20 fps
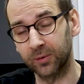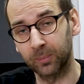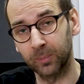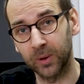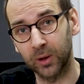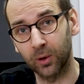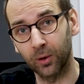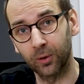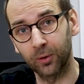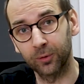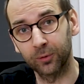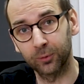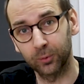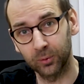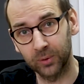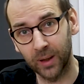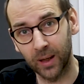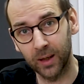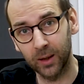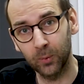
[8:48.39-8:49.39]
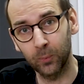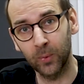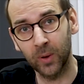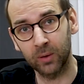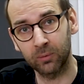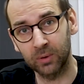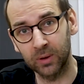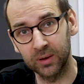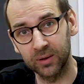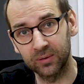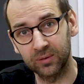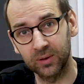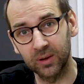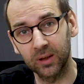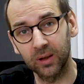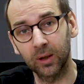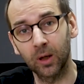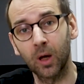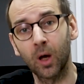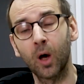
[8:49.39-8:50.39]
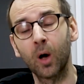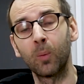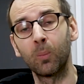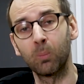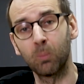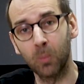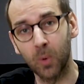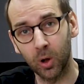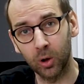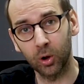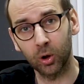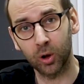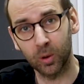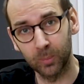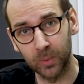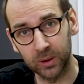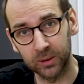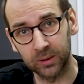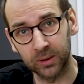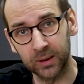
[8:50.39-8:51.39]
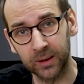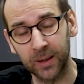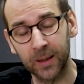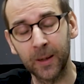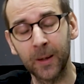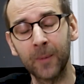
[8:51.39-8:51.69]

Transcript: Because today we are releasing Moloch Monthly.